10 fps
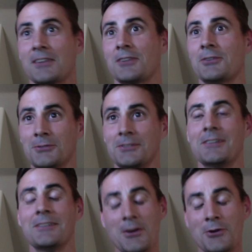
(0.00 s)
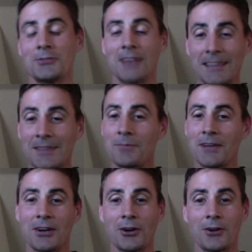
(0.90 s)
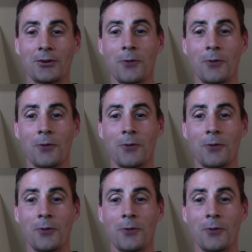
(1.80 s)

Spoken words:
who's got the bigger